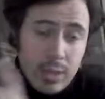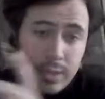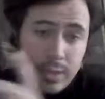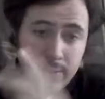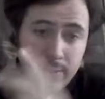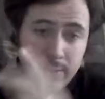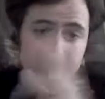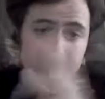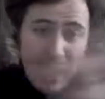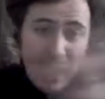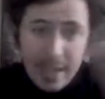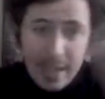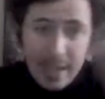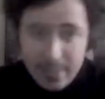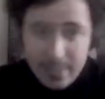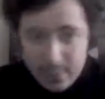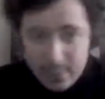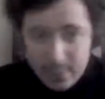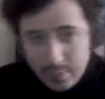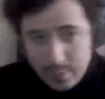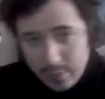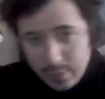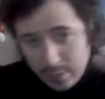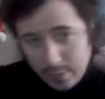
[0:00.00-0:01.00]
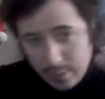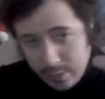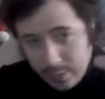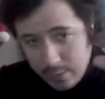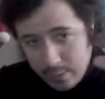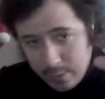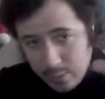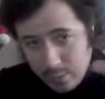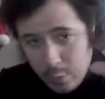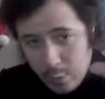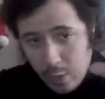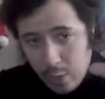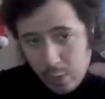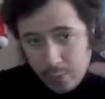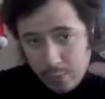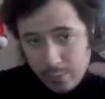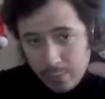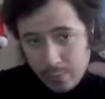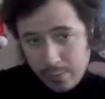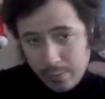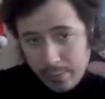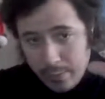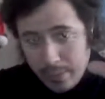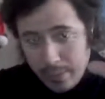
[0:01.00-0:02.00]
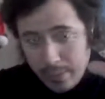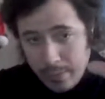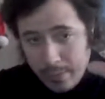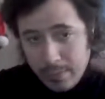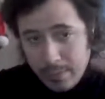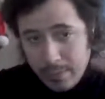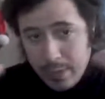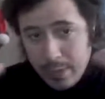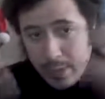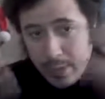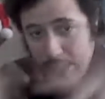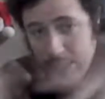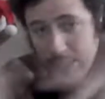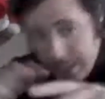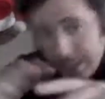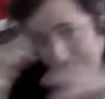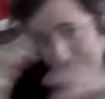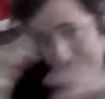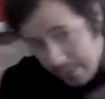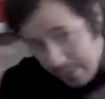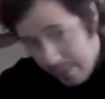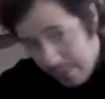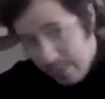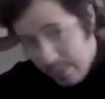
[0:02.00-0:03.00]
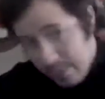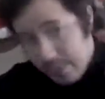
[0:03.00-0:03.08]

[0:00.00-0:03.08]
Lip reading: text, the little quote from him, it immediately